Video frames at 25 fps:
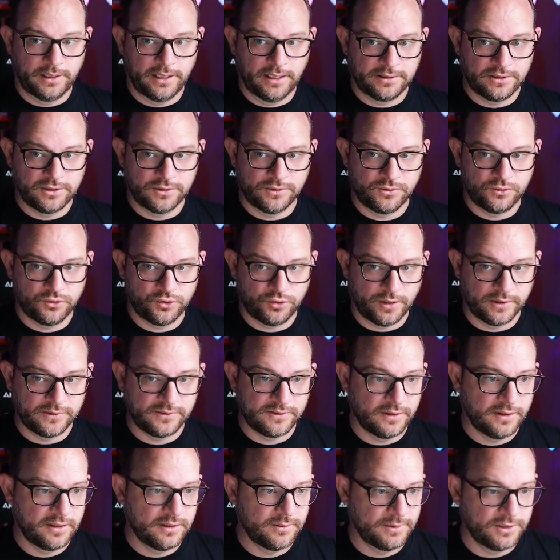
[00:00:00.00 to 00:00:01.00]
I just
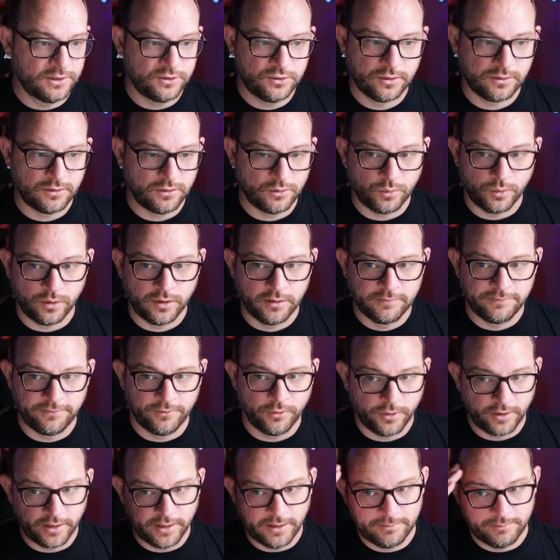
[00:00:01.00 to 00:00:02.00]
trusted them and took their word
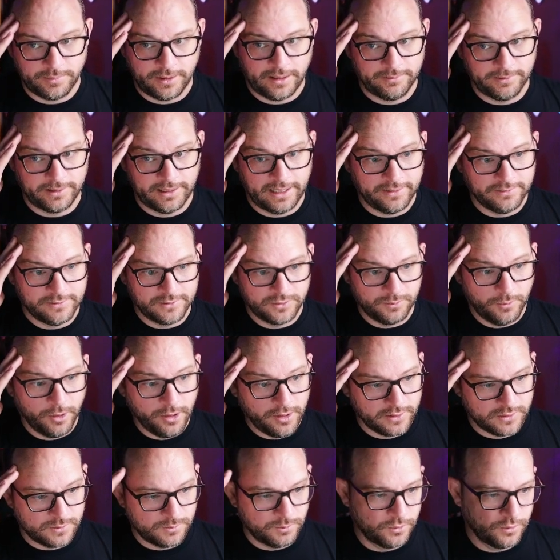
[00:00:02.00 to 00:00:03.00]
for it. Probably not the
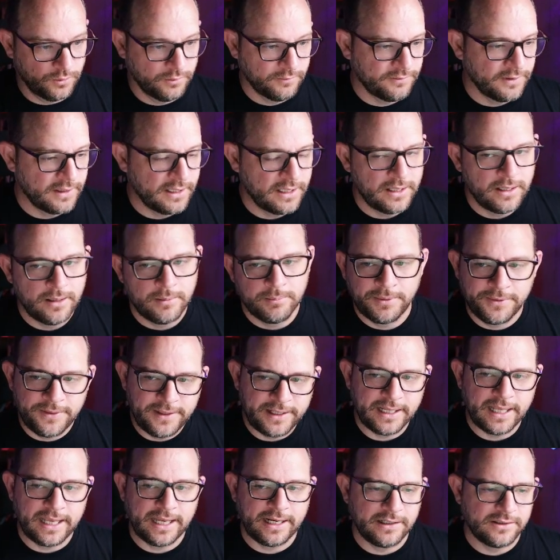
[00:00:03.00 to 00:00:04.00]
smartest move. But then
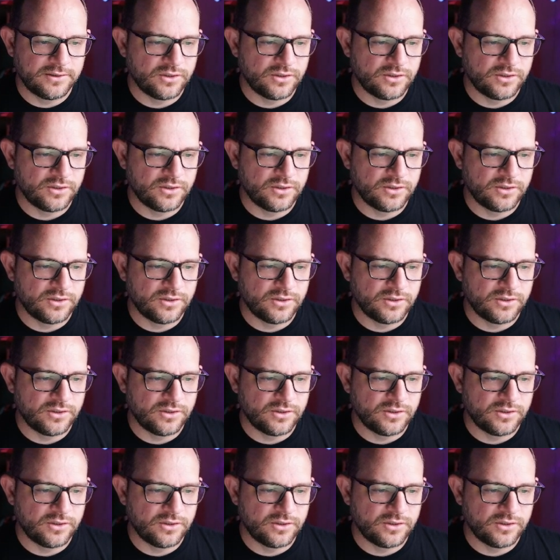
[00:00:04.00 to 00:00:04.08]
again, he's a